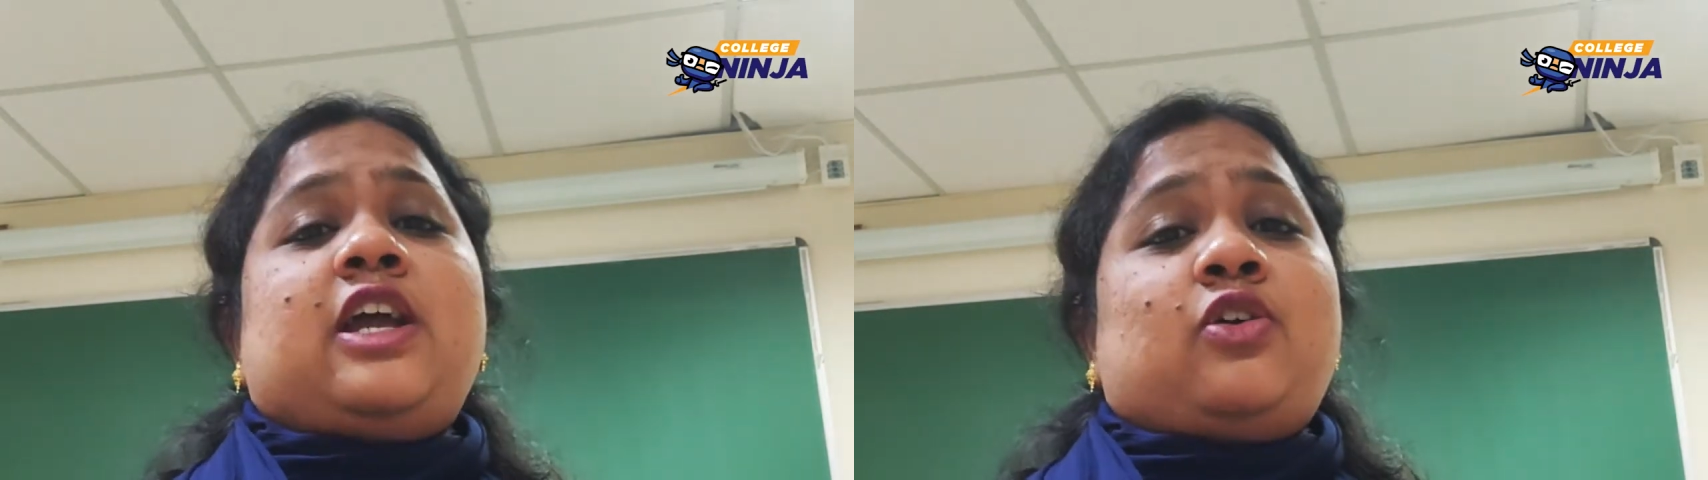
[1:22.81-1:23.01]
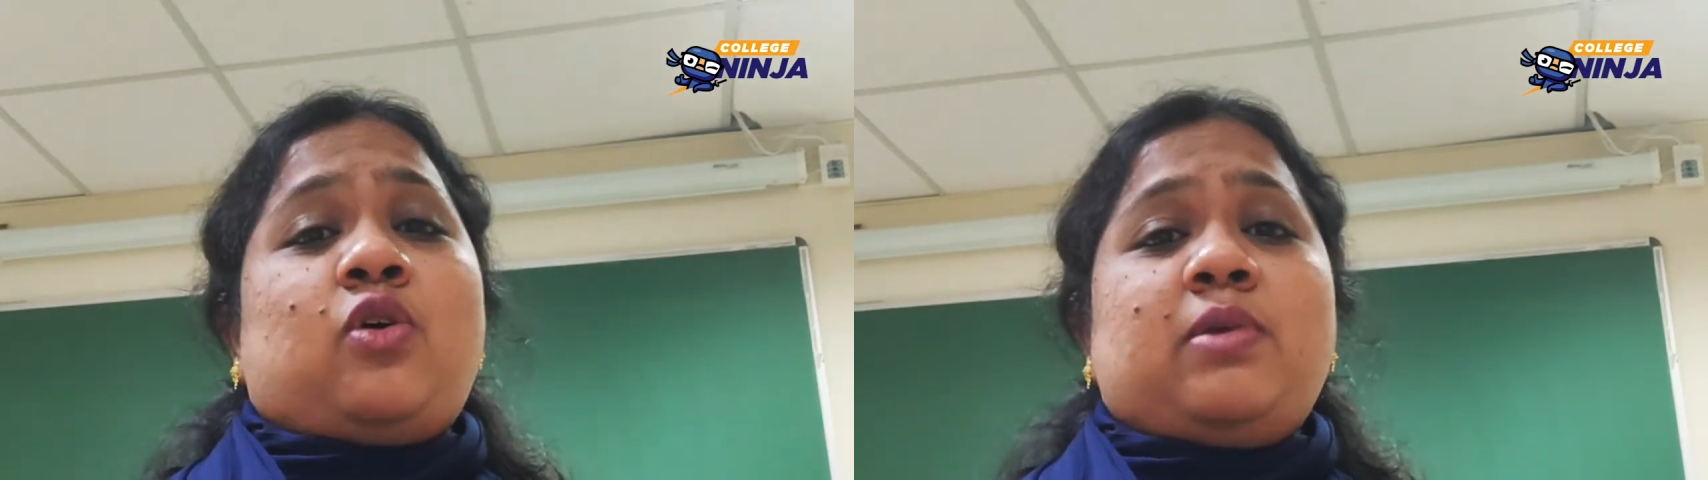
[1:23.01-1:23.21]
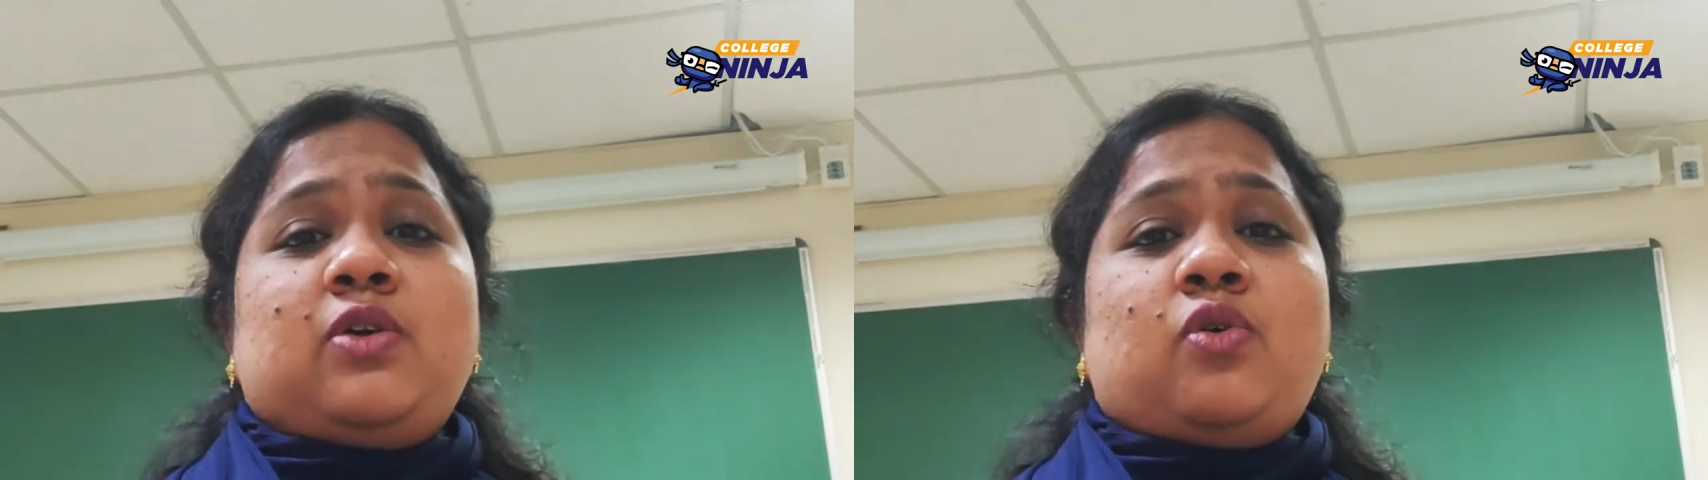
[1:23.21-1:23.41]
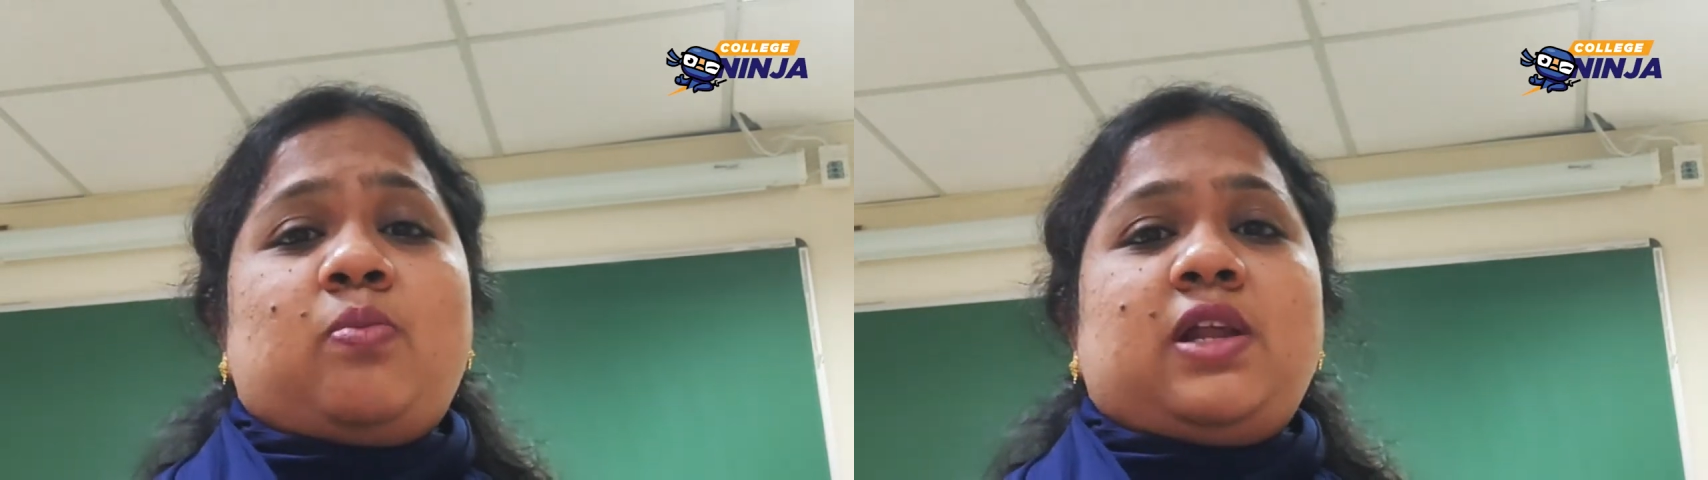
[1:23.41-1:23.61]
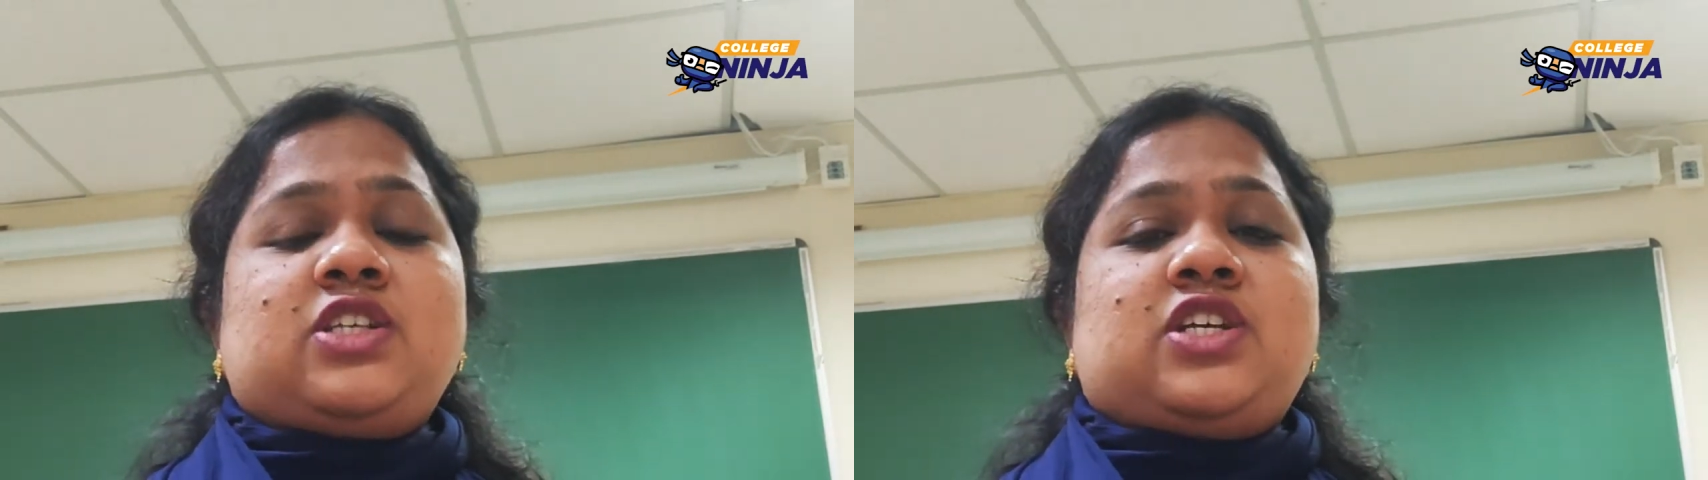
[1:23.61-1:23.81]
economic
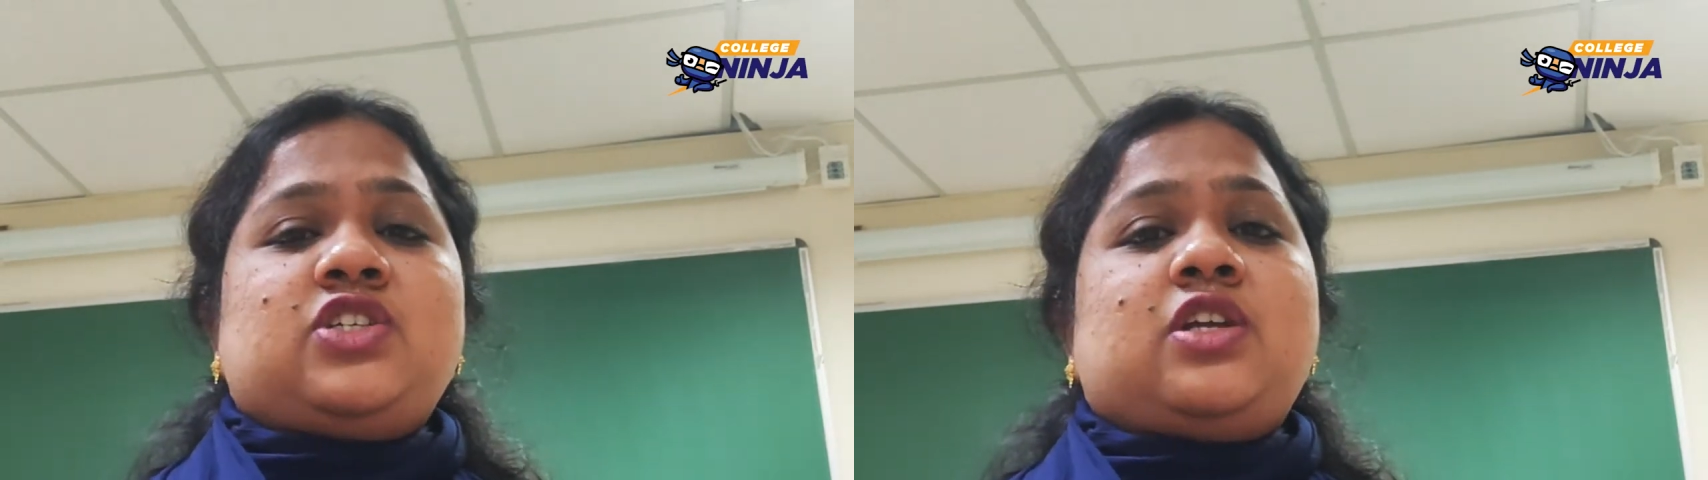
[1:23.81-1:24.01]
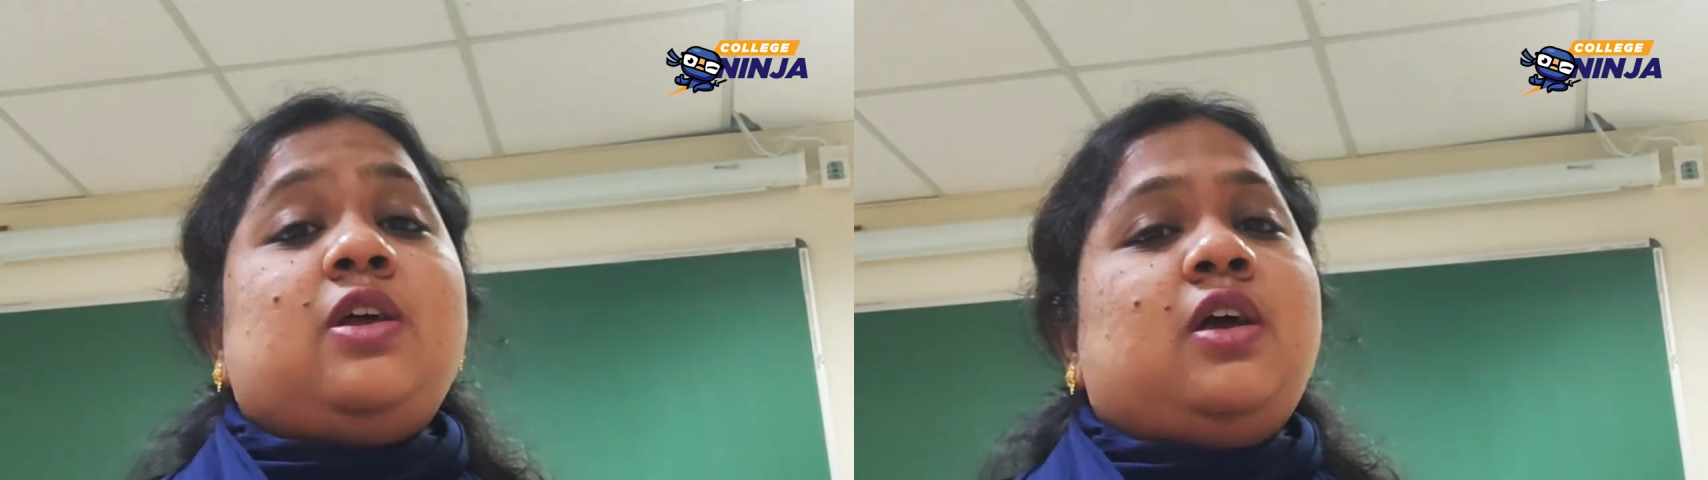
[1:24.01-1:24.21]
globalization,